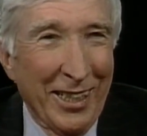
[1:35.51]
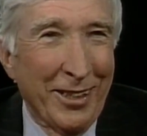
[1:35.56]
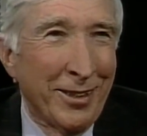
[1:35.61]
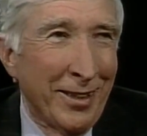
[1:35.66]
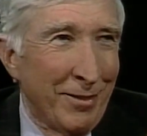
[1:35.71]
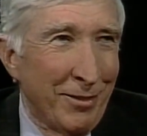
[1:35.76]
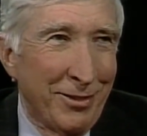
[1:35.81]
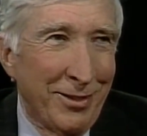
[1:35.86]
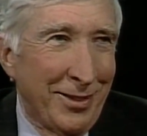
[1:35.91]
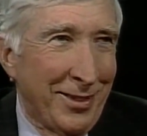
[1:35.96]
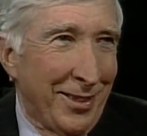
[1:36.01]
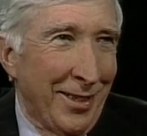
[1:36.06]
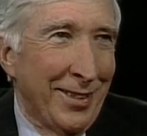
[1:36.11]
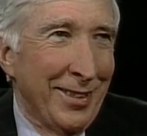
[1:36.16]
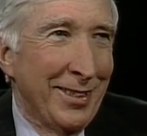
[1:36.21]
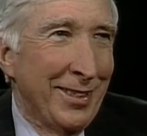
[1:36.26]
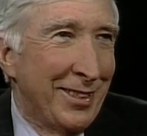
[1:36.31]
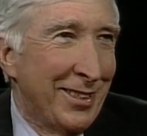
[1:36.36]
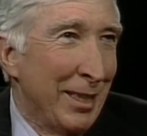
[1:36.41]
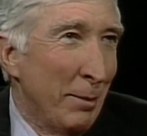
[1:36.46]
I could have
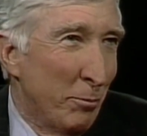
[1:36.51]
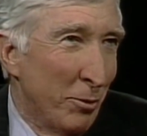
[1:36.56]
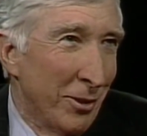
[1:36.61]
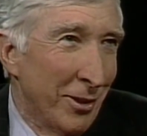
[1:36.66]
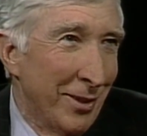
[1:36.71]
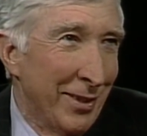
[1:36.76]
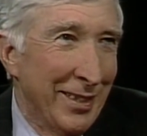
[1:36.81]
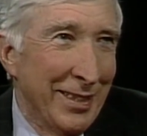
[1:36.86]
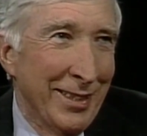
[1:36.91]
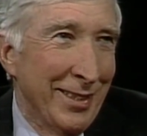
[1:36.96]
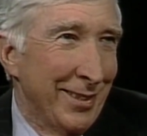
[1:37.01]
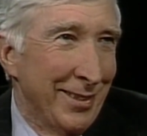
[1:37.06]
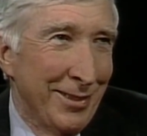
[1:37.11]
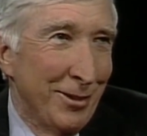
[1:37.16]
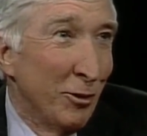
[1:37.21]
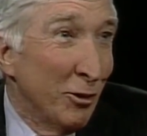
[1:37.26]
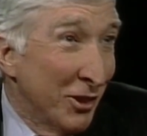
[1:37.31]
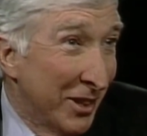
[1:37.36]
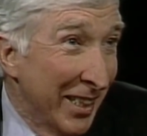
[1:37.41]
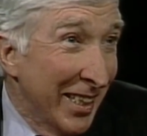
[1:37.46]
studied sheep herding
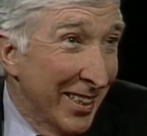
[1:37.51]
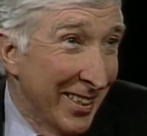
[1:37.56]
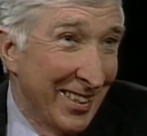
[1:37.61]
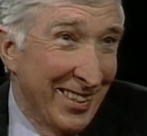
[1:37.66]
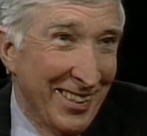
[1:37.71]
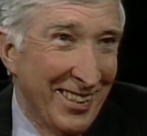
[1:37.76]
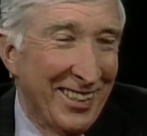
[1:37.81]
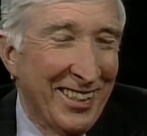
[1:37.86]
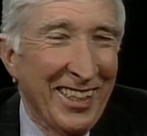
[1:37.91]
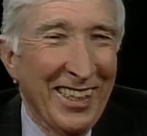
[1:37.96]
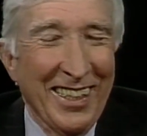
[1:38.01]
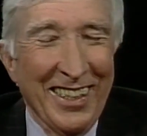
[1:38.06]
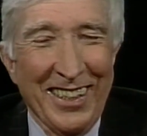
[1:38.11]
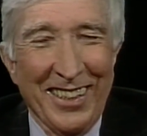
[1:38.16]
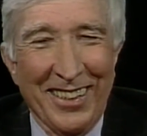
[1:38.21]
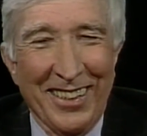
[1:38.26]
in New Zealand, say,